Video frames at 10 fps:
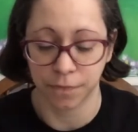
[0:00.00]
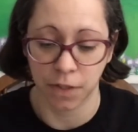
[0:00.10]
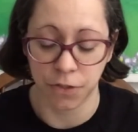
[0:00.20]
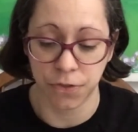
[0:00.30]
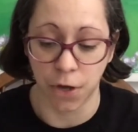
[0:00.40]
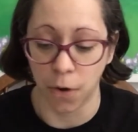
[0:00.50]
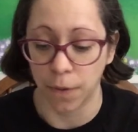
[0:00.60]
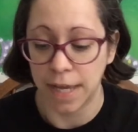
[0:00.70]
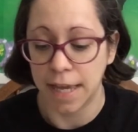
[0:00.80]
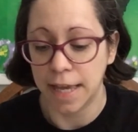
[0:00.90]
So
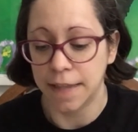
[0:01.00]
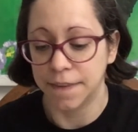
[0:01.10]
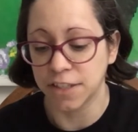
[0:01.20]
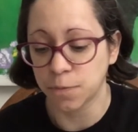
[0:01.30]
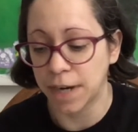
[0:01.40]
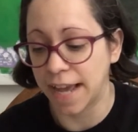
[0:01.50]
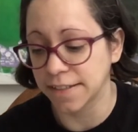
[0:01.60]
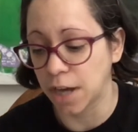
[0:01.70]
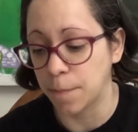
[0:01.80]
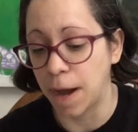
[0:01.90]
this one has
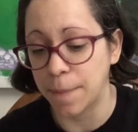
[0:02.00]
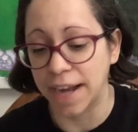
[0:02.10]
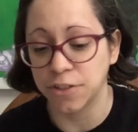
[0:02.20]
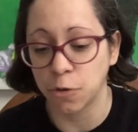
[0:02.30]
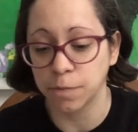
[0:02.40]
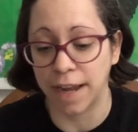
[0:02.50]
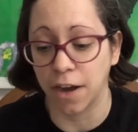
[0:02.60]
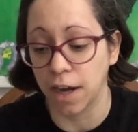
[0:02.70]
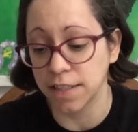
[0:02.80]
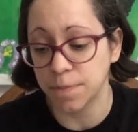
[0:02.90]
come up. I told my
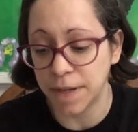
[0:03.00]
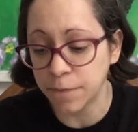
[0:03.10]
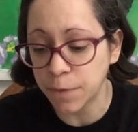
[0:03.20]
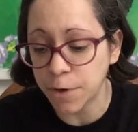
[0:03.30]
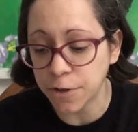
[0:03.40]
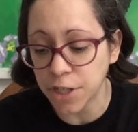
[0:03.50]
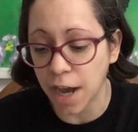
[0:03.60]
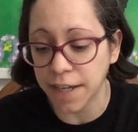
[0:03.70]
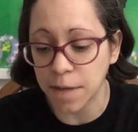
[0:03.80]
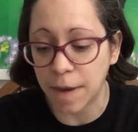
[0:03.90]
husband when we were
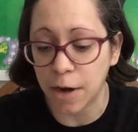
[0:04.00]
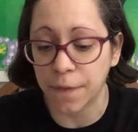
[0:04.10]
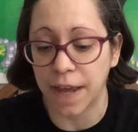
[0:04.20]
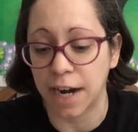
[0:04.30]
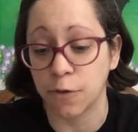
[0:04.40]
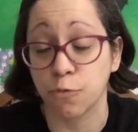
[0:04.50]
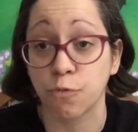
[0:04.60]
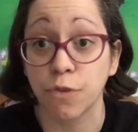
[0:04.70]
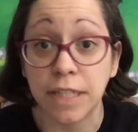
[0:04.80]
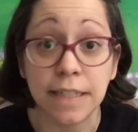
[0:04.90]
talking about it that I'd
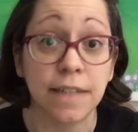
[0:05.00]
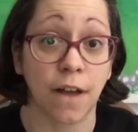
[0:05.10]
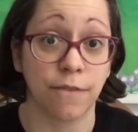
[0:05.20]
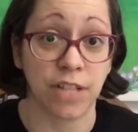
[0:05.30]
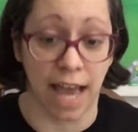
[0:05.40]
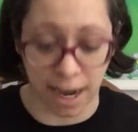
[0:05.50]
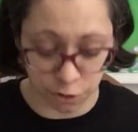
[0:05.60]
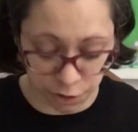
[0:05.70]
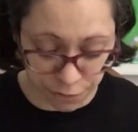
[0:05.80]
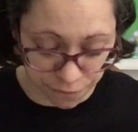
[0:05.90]
really love to
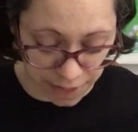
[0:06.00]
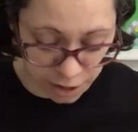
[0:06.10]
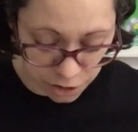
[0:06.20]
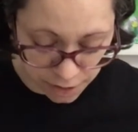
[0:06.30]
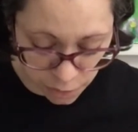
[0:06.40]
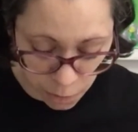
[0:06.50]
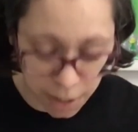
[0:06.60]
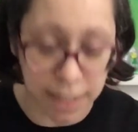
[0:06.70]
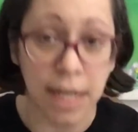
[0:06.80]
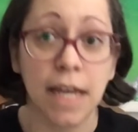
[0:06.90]
actually finish this
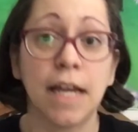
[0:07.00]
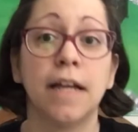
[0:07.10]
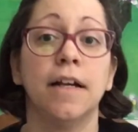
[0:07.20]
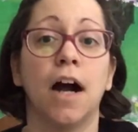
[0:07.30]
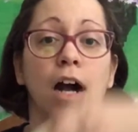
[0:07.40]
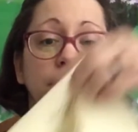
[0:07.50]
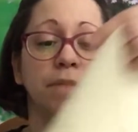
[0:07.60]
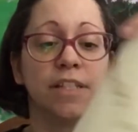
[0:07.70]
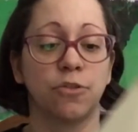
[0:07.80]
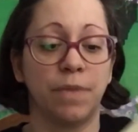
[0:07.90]
one
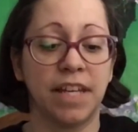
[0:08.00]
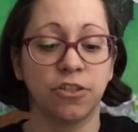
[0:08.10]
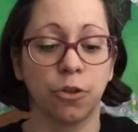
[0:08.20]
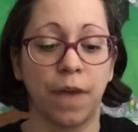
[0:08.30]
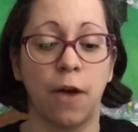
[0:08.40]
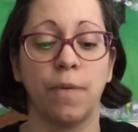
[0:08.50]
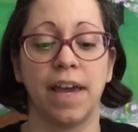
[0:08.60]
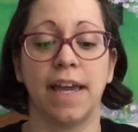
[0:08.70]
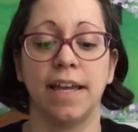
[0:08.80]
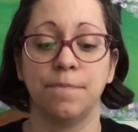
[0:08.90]
this week, so that
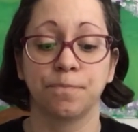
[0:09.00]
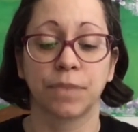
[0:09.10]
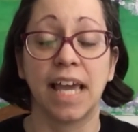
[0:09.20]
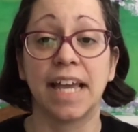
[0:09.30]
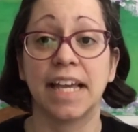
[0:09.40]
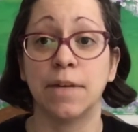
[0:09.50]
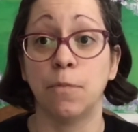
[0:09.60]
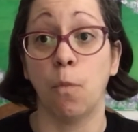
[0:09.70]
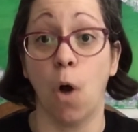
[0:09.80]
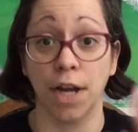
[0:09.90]
way it
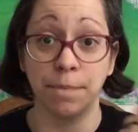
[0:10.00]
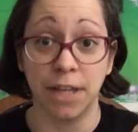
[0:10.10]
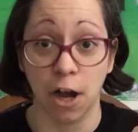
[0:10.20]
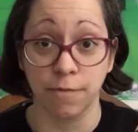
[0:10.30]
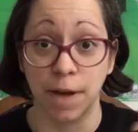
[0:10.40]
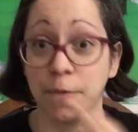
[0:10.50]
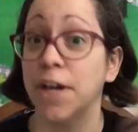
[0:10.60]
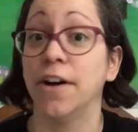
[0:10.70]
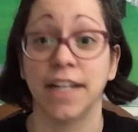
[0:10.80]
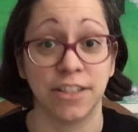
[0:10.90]
can, 1, be off my
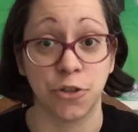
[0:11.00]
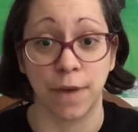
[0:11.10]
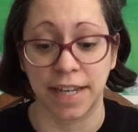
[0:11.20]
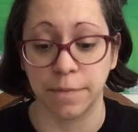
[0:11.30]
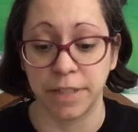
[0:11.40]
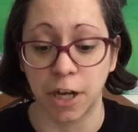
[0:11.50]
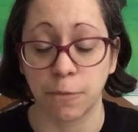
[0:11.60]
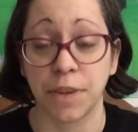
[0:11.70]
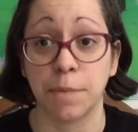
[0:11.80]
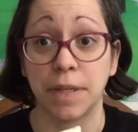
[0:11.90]
wheel, and 2, I can be done
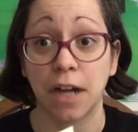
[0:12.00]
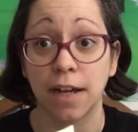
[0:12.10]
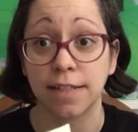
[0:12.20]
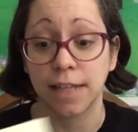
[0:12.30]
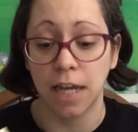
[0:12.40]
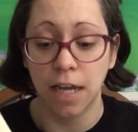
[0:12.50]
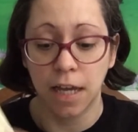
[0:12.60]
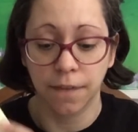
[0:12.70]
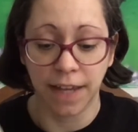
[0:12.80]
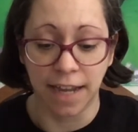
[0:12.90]
with it, because
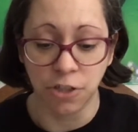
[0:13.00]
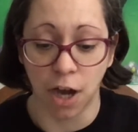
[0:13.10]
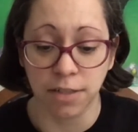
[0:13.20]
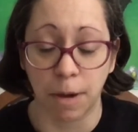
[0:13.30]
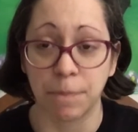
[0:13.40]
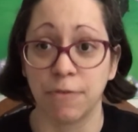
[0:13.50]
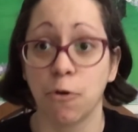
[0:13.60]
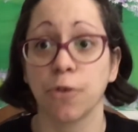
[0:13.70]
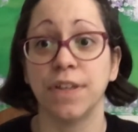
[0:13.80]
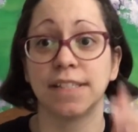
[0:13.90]
like I talked about
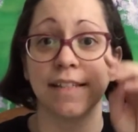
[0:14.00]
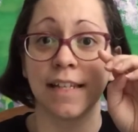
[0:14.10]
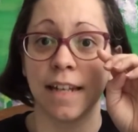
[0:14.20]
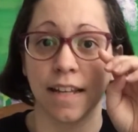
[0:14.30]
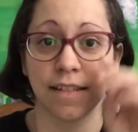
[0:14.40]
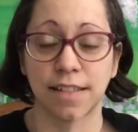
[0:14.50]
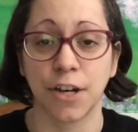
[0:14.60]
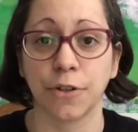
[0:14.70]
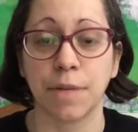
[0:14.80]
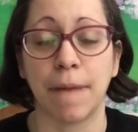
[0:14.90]
before, this isn't
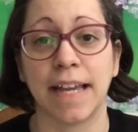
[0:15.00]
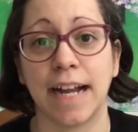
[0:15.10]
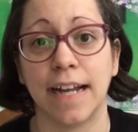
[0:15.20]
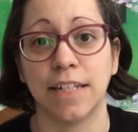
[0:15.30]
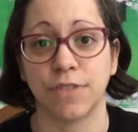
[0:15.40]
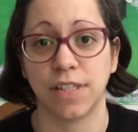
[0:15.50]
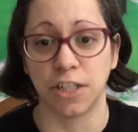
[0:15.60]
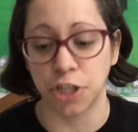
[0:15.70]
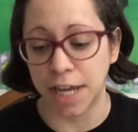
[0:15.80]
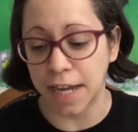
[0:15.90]
necessarily my kind of
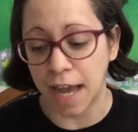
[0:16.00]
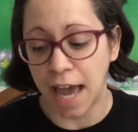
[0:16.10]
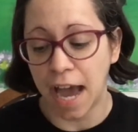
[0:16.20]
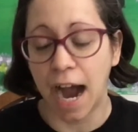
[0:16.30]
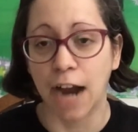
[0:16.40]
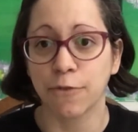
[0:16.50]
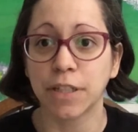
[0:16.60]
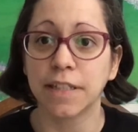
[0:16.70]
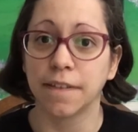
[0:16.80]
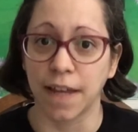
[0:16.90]
stitching. I
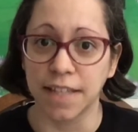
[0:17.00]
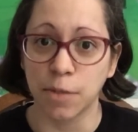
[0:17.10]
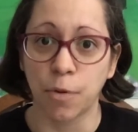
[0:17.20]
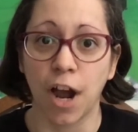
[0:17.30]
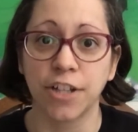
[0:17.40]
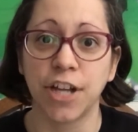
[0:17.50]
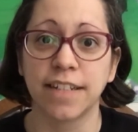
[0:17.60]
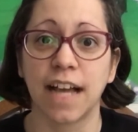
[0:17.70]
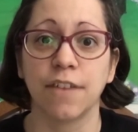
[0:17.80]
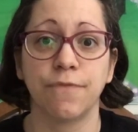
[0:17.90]
really like the project.
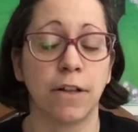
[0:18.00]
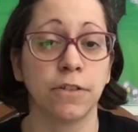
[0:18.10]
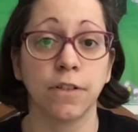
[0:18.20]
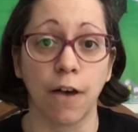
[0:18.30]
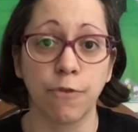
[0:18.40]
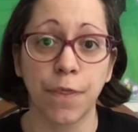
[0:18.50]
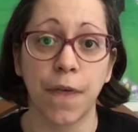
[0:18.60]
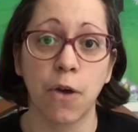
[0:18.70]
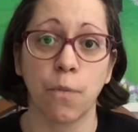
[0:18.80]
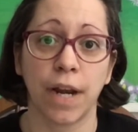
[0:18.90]
I fell in love with
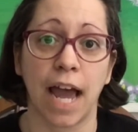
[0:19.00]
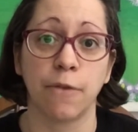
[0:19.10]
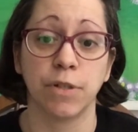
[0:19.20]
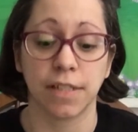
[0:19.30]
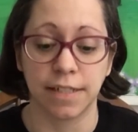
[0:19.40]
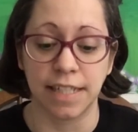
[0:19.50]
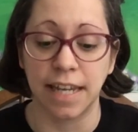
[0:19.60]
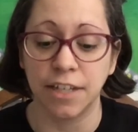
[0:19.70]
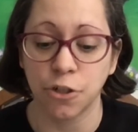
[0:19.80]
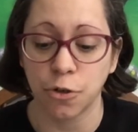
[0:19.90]
it when I was a
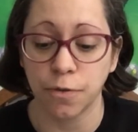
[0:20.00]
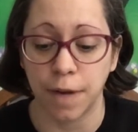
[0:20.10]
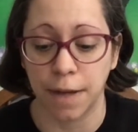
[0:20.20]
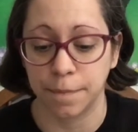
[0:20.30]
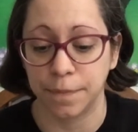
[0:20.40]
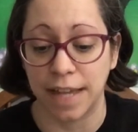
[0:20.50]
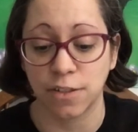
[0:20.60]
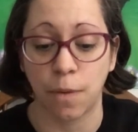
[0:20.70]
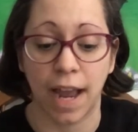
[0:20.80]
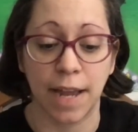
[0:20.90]
teenager. That's
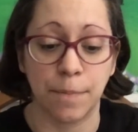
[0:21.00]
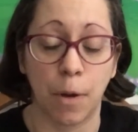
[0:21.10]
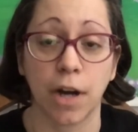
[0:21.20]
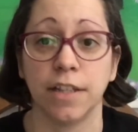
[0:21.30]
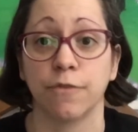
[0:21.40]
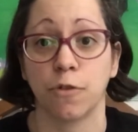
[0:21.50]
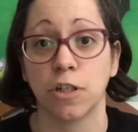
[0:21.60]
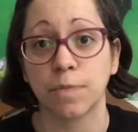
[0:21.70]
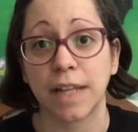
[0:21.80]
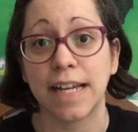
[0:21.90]
why I bought it in the
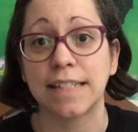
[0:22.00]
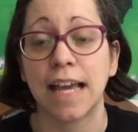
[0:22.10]
first place.